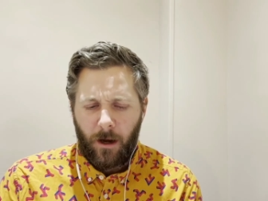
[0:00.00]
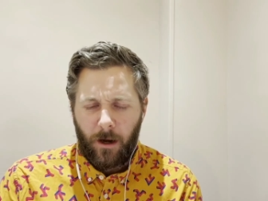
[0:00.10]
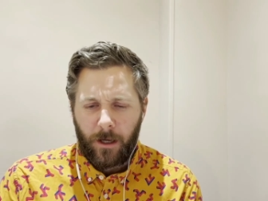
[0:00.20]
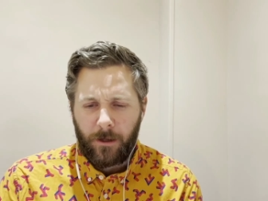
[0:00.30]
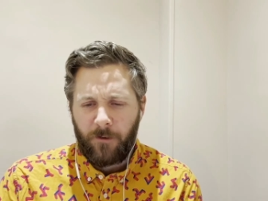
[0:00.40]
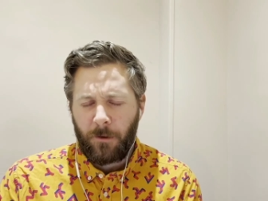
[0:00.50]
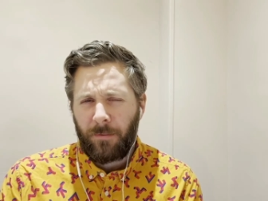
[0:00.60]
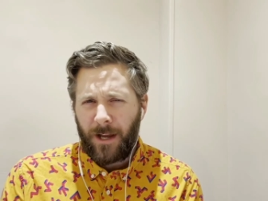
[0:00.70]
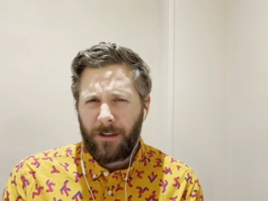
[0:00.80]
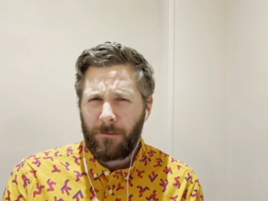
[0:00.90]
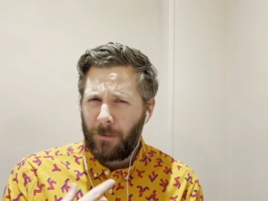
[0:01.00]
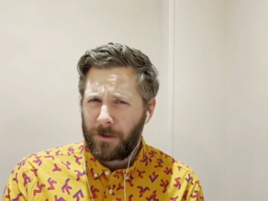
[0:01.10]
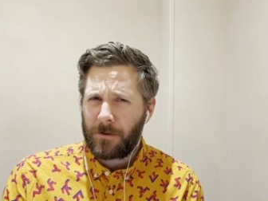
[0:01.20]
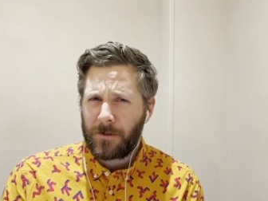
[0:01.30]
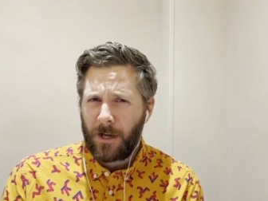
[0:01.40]
I've been playing the
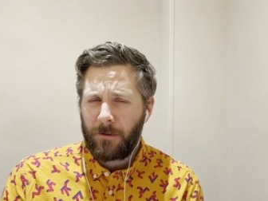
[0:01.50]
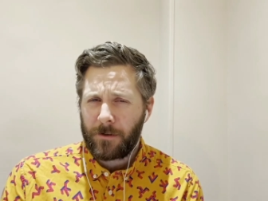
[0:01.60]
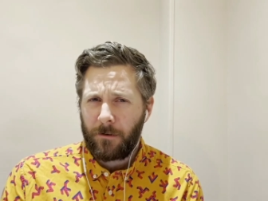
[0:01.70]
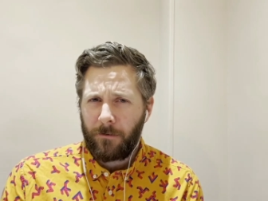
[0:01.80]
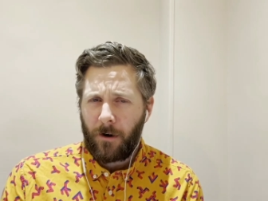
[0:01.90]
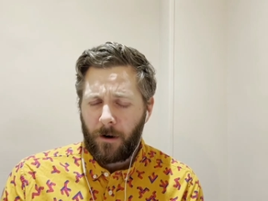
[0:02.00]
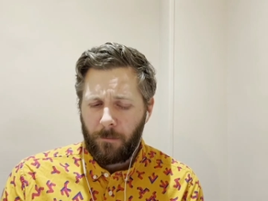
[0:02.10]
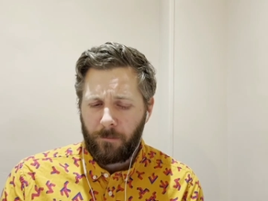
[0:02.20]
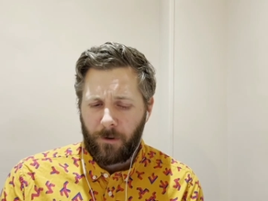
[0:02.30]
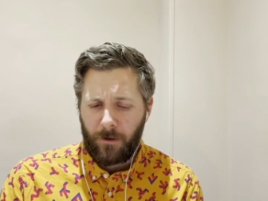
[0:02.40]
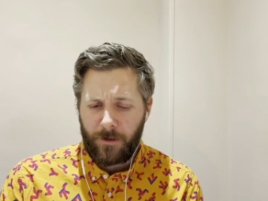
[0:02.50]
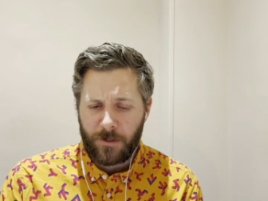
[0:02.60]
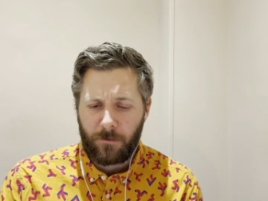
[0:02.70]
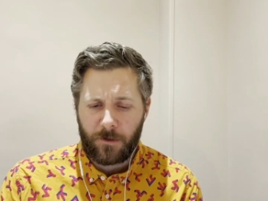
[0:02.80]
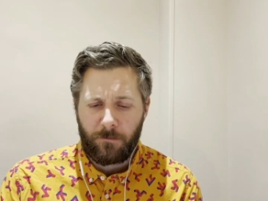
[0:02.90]
Munster sound so far, but
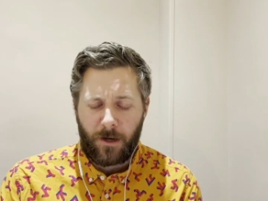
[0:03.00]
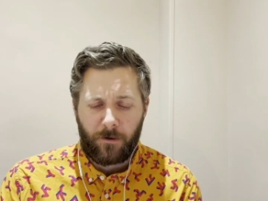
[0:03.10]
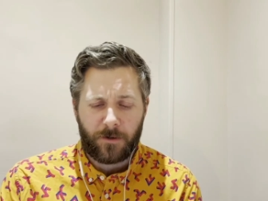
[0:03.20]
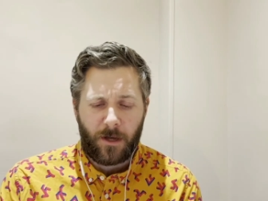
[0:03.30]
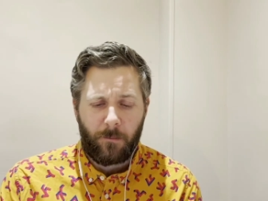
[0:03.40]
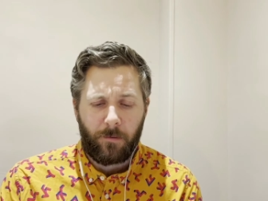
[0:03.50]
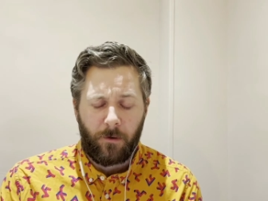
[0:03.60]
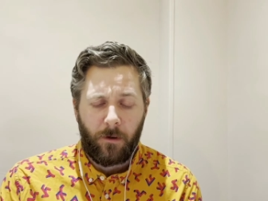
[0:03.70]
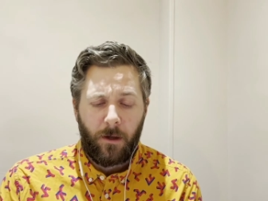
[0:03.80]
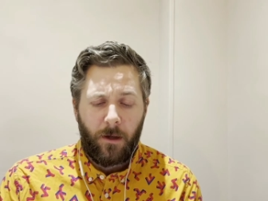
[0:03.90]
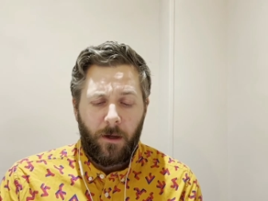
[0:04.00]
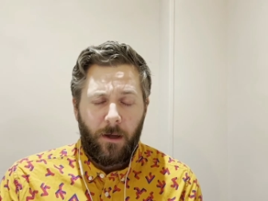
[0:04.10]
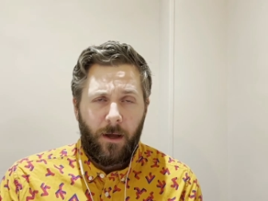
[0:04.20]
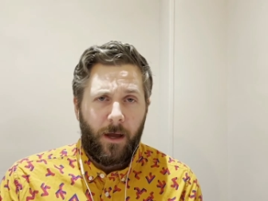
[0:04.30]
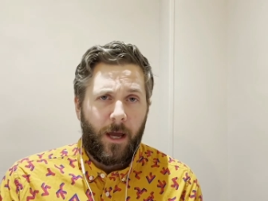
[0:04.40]
this one's a better example.
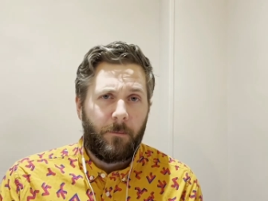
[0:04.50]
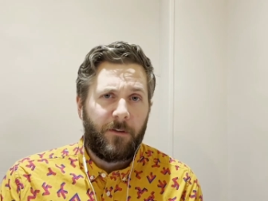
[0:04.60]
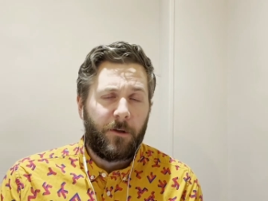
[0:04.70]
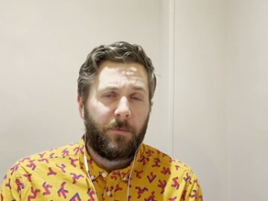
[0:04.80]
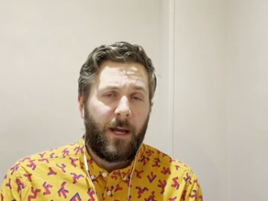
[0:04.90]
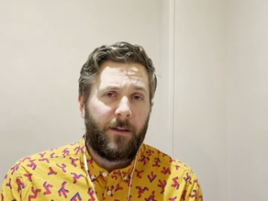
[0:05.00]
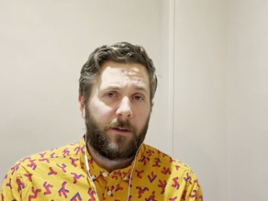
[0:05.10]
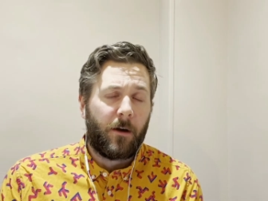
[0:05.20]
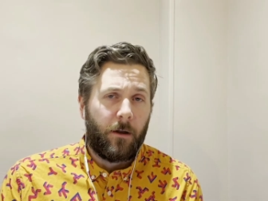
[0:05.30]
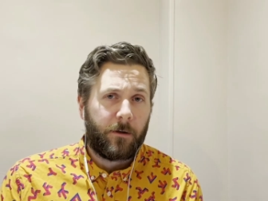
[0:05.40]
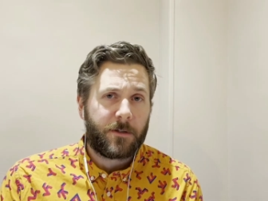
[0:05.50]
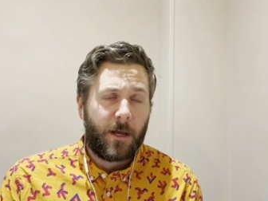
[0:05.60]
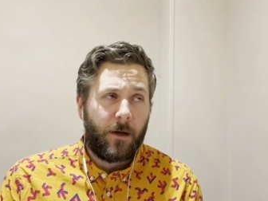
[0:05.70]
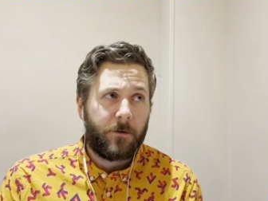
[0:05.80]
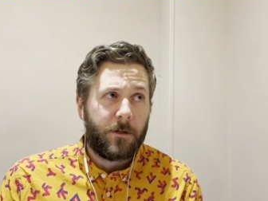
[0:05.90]
If you play it the Connacht
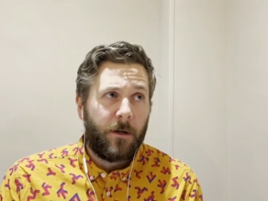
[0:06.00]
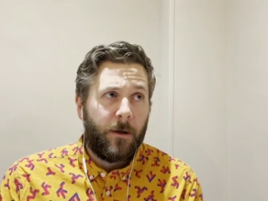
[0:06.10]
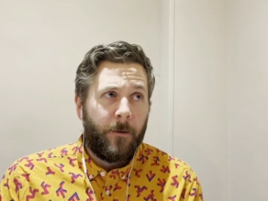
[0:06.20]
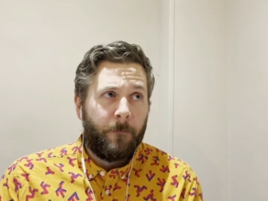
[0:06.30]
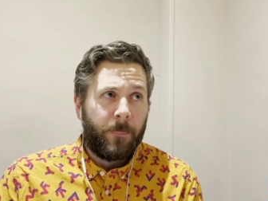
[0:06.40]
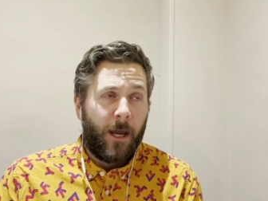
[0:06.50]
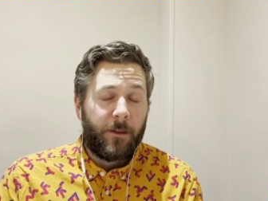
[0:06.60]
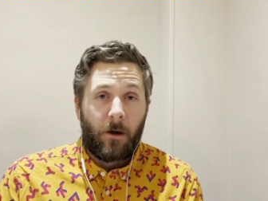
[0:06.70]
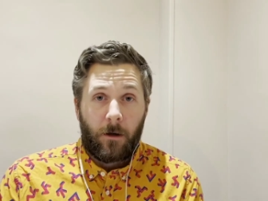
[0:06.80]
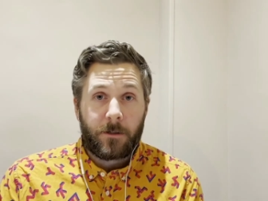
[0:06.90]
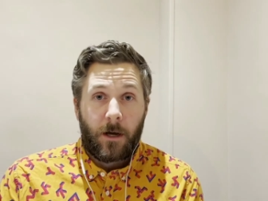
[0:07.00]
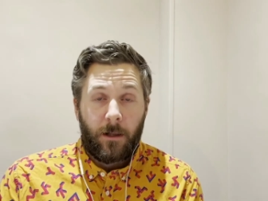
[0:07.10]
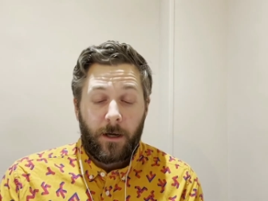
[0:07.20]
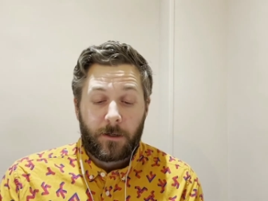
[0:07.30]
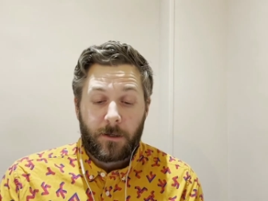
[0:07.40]
sound, the Connacht
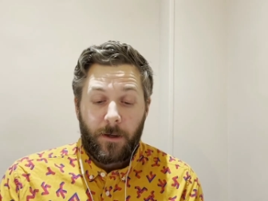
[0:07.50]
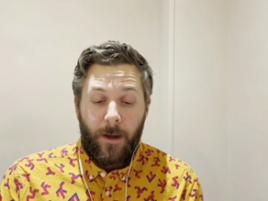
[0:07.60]
dialect.